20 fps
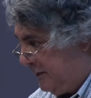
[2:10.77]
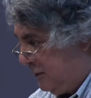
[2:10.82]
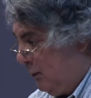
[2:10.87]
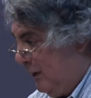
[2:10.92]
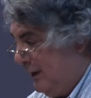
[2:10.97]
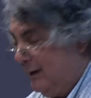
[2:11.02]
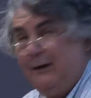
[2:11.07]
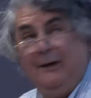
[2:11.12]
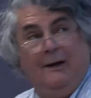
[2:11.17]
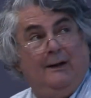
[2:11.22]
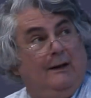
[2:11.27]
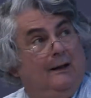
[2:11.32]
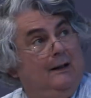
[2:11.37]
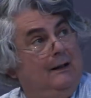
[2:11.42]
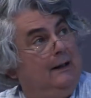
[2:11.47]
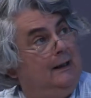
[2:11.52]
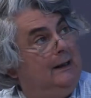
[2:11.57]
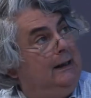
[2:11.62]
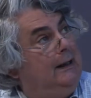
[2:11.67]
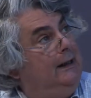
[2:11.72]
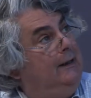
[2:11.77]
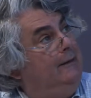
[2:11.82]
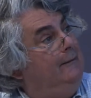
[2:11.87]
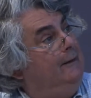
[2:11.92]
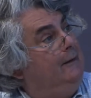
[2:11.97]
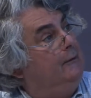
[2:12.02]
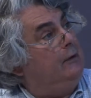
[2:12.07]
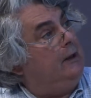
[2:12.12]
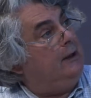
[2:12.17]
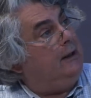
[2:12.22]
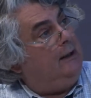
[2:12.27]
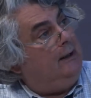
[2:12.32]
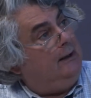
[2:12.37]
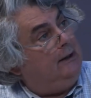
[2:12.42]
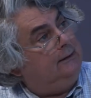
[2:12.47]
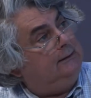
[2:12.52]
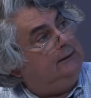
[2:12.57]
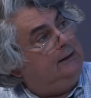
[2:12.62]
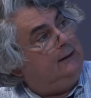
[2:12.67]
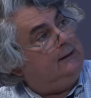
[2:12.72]
Well, even
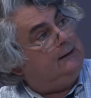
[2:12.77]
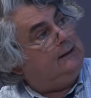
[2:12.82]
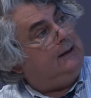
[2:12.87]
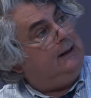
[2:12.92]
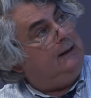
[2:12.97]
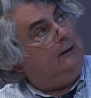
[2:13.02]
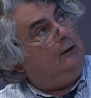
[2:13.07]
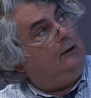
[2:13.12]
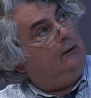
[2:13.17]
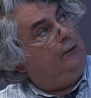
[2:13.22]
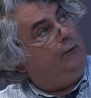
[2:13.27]
regarding single